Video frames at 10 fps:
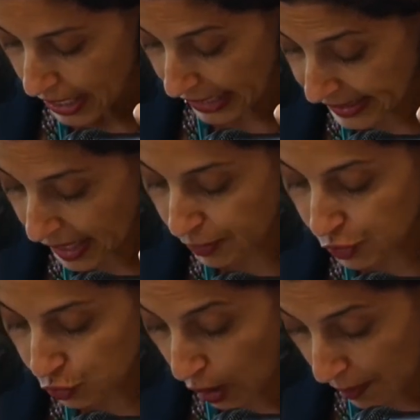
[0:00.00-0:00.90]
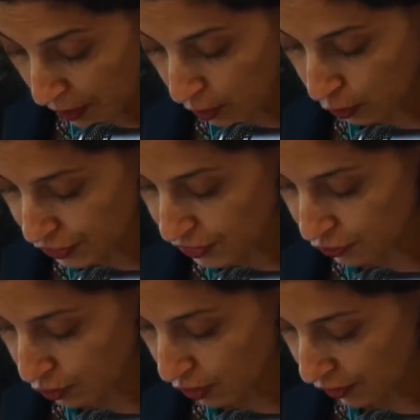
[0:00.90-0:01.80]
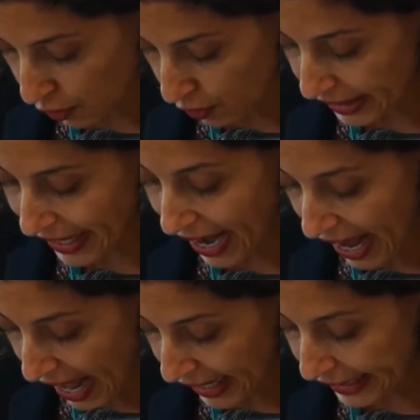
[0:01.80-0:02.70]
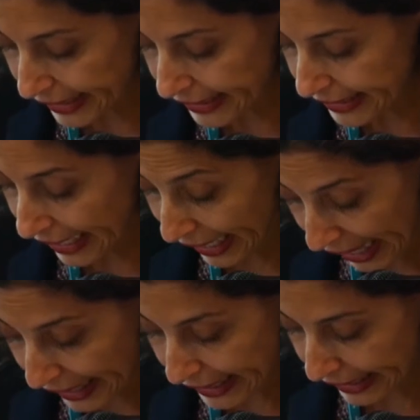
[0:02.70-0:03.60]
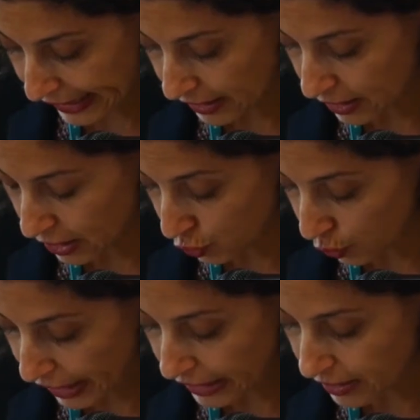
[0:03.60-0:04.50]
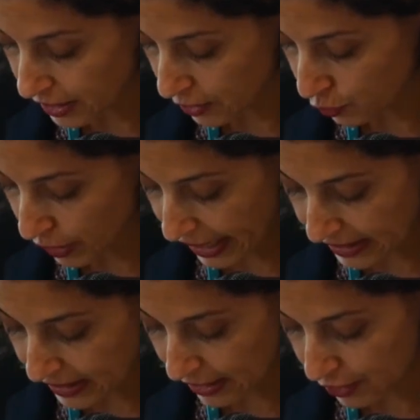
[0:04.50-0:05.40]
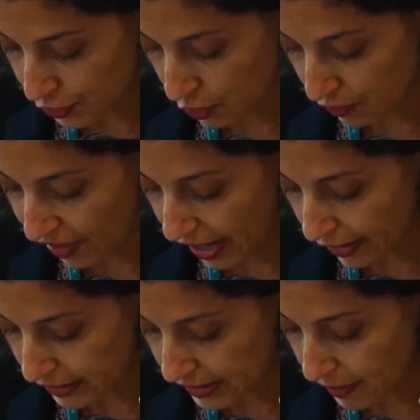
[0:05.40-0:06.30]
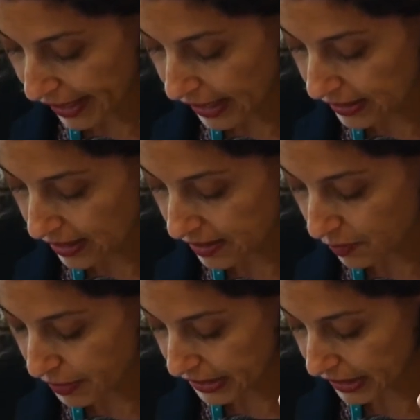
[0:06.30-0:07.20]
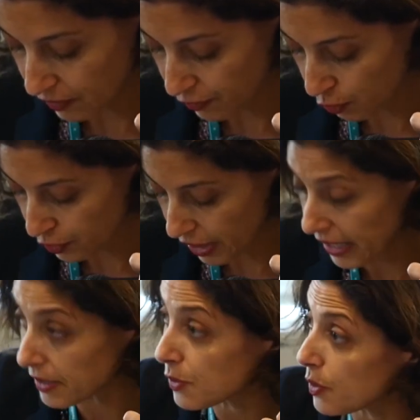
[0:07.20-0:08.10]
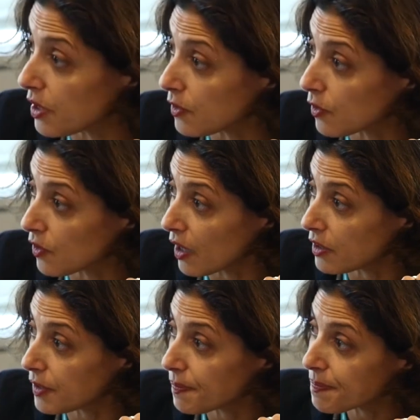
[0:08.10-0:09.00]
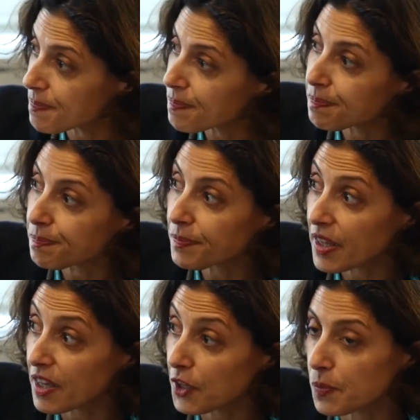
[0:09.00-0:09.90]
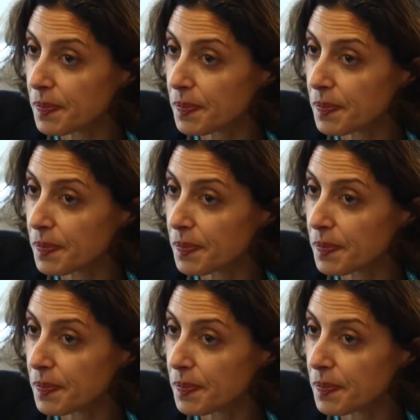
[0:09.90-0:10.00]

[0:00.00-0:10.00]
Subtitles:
established to uphold the rule of law and are highly likely to lead to the escalation of violence by exacerbating fault lines within society. Thank you.